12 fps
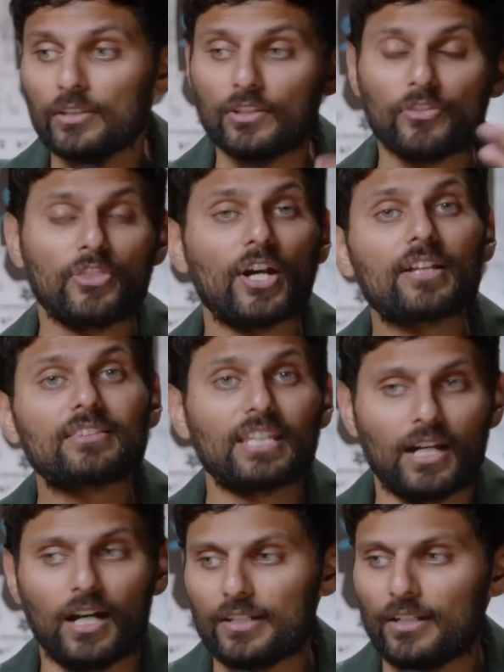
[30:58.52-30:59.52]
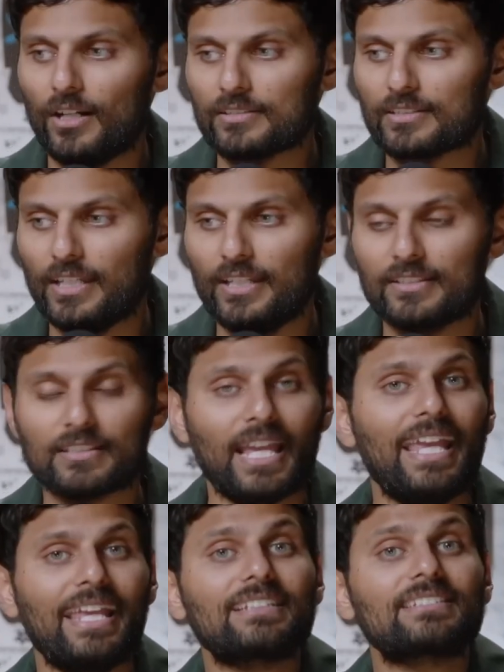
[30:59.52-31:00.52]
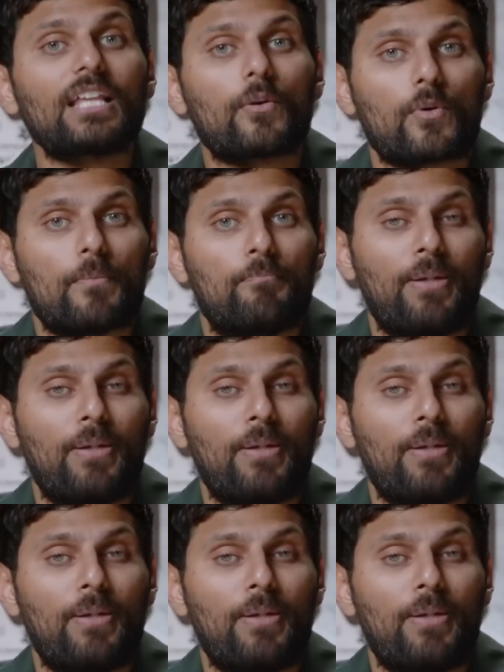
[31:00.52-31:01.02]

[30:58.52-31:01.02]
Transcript: The third thing I'd ask is there a